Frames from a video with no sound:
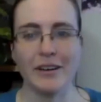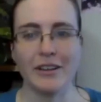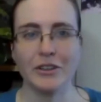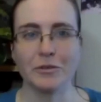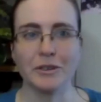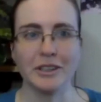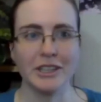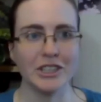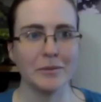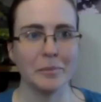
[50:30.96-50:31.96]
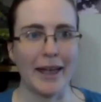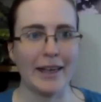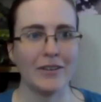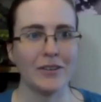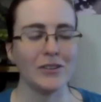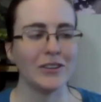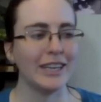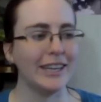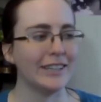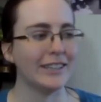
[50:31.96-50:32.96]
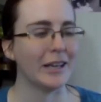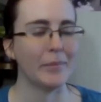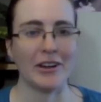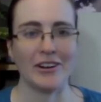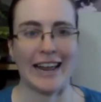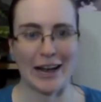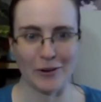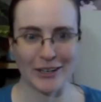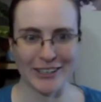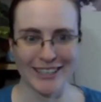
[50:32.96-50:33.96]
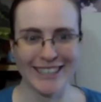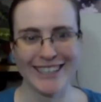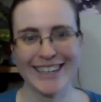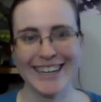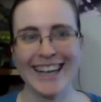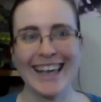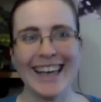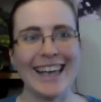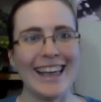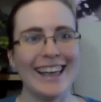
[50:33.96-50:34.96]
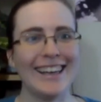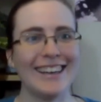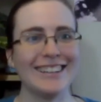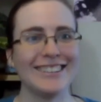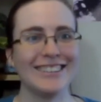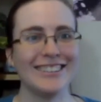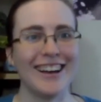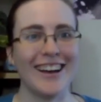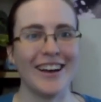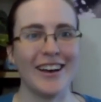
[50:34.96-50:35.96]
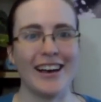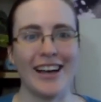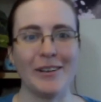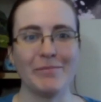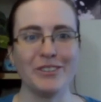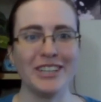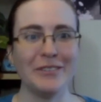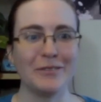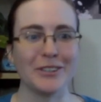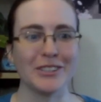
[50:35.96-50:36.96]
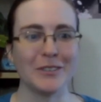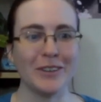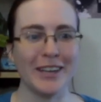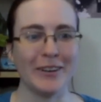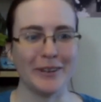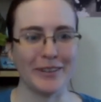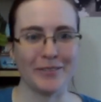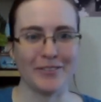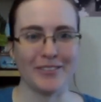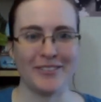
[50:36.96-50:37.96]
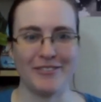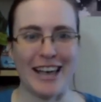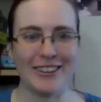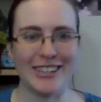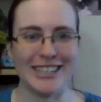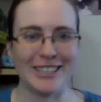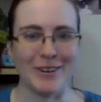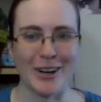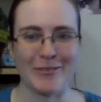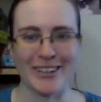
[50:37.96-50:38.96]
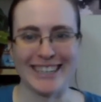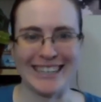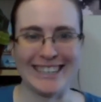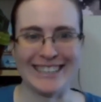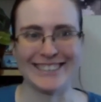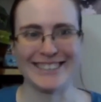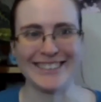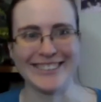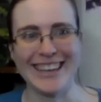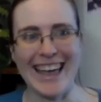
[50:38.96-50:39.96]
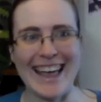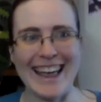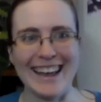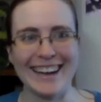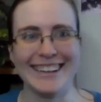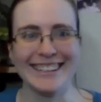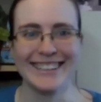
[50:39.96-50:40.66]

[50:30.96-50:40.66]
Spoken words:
on the religion panel in about an hour. And I'm reading First Thing with Valerie tomorrow morning. So yay.